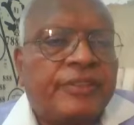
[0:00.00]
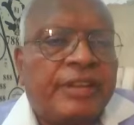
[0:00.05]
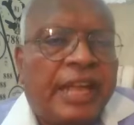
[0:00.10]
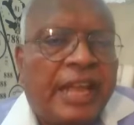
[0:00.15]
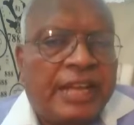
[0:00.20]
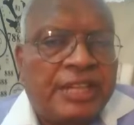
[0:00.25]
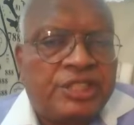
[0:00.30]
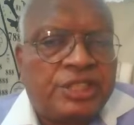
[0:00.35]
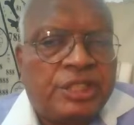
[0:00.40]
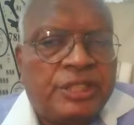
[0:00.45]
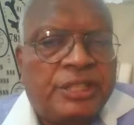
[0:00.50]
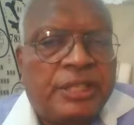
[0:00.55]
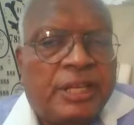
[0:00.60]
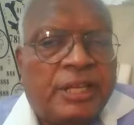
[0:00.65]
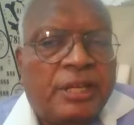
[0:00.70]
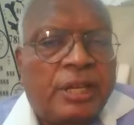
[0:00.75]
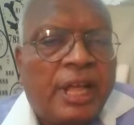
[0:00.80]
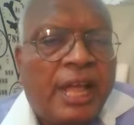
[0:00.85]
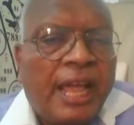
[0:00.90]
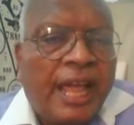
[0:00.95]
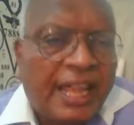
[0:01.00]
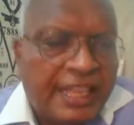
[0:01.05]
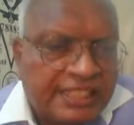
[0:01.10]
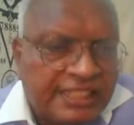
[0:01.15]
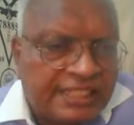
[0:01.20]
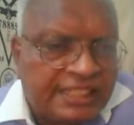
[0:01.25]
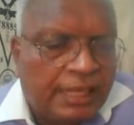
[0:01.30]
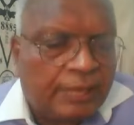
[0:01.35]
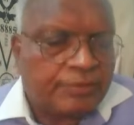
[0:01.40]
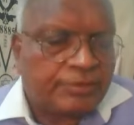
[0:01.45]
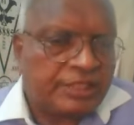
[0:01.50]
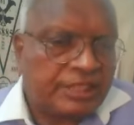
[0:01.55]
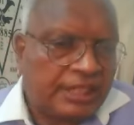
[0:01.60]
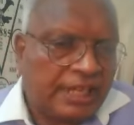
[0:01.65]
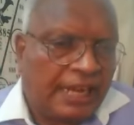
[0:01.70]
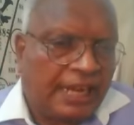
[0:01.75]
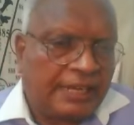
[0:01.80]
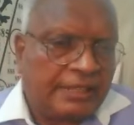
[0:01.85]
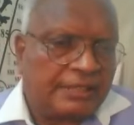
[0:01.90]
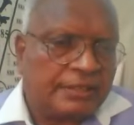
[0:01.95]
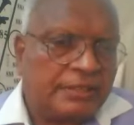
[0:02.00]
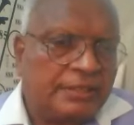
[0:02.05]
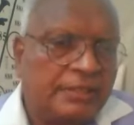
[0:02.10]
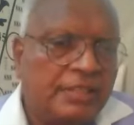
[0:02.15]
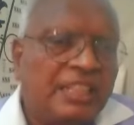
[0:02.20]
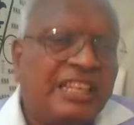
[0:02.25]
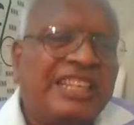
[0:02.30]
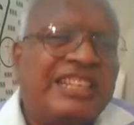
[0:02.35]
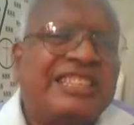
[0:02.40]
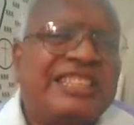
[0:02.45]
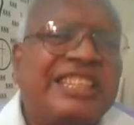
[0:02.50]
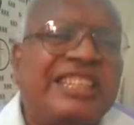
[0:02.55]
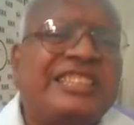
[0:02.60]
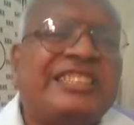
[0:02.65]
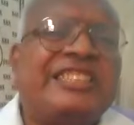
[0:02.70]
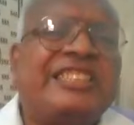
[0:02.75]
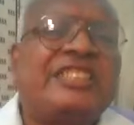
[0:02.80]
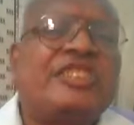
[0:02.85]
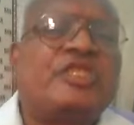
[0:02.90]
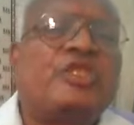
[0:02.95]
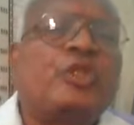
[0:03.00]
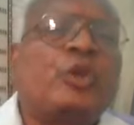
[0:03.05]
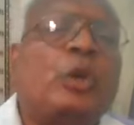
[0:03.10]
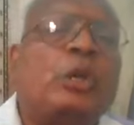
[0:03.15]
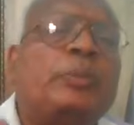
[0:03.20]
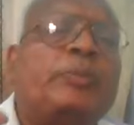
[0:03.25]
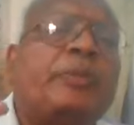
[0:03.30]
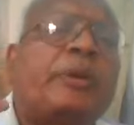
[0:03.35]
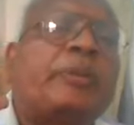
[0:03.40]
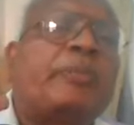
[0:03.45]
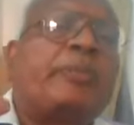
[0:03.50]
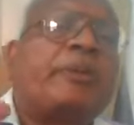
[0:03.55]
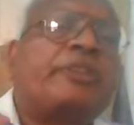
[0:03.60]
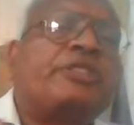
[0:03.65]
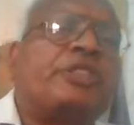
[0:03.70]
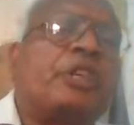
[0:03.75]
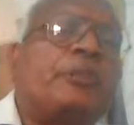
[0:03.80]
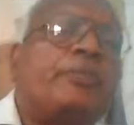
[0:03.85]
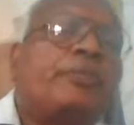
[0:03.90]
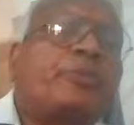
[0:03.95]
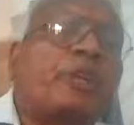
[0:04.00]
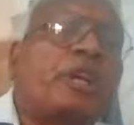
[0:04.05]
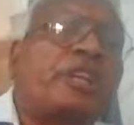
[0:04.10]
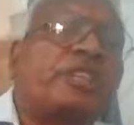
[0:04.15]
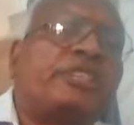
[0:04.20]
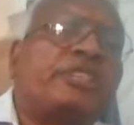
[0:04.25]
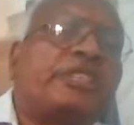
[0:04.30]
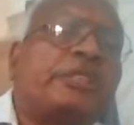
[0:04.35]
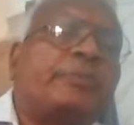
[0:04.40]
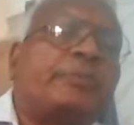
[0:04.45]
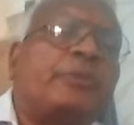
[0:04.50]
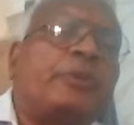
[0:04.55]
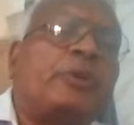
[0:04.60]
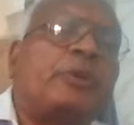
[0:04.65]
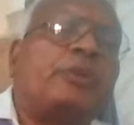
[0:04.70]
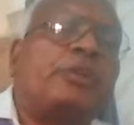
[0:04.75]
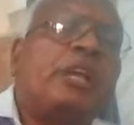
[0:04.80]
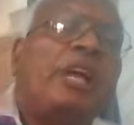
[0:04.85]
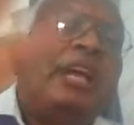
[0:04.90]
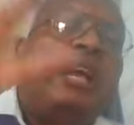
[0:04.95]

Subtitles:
engineer accepts that. This is sole purpose of progress report.